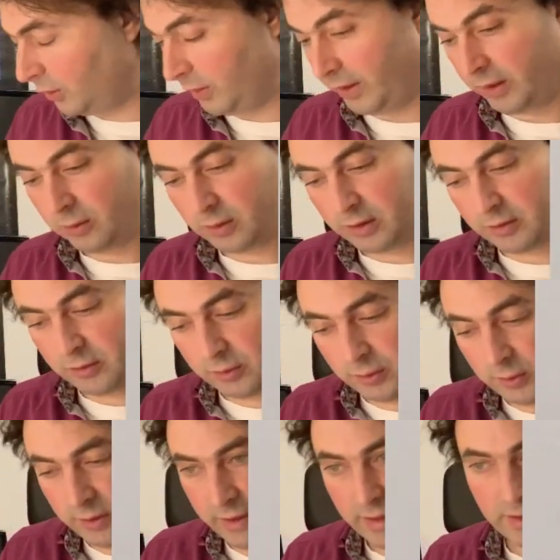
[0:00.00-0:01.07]
in order to do
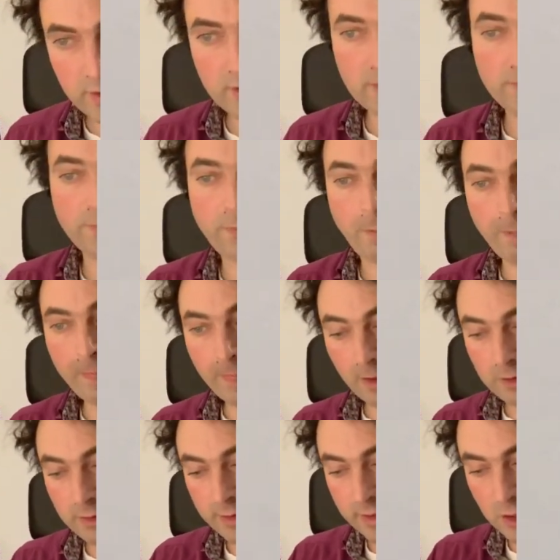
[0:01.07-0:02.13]
this,
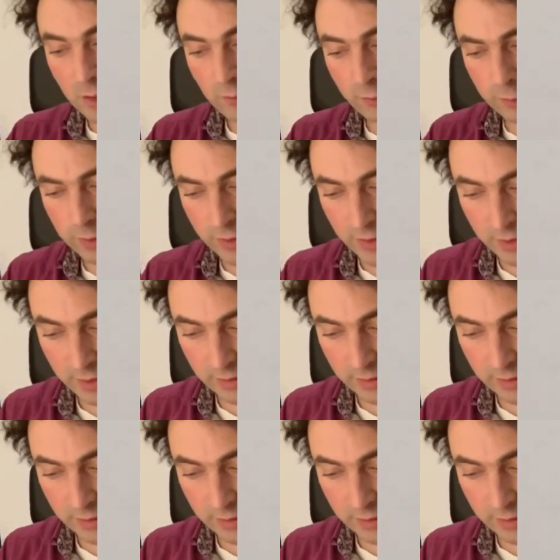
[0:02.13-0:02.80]
let's first